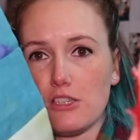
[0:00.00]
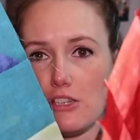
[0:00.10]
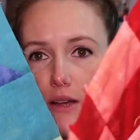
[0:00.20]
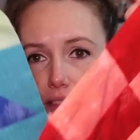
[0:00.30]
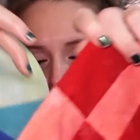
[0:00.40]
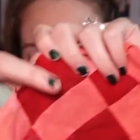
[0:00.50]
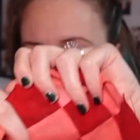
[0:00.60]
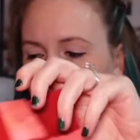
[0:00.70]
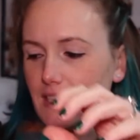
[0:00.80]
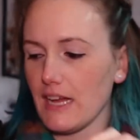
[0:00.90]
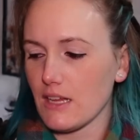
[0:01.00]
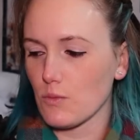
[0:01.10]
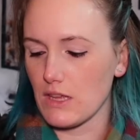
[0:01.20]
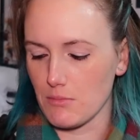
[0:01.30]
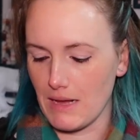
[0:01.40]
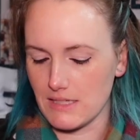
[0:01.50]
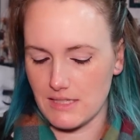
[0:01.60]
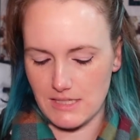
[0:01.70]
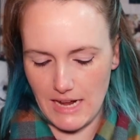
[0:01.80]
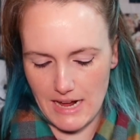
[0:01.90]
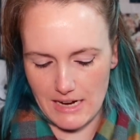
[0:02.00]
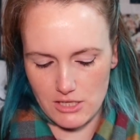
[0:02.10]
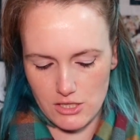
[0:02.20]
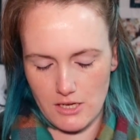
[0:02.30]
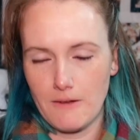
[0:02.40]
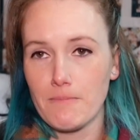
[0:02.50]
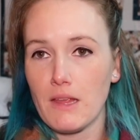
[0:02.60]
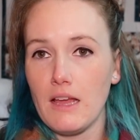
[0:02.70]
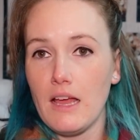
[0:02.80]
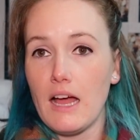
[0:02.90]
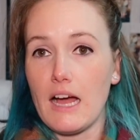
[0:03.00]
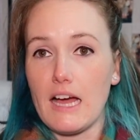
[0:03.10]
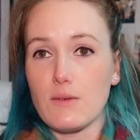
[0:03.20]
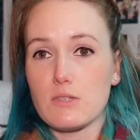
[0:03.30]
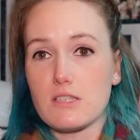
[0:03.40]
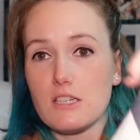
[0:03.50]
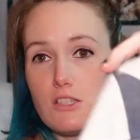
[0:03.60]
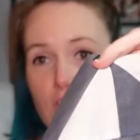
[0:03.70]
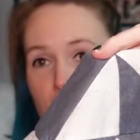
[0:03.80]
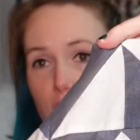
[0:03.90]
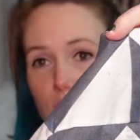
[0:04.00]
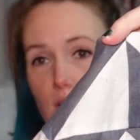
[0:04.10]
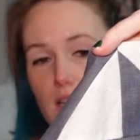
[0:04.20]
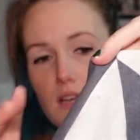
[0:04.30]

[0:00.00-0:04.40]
2, and then I decided with my stash, I was gonna do